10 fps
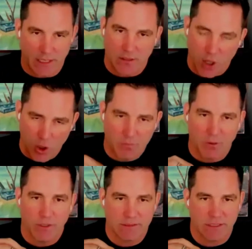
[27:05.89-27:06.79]
which I
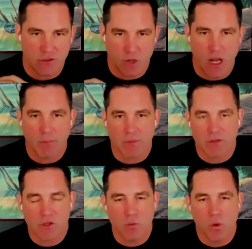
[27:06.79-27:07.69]
hope that we see a
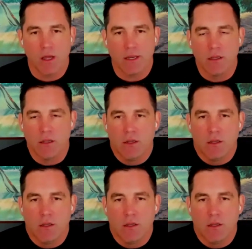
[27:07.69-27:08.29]
drop in Q1.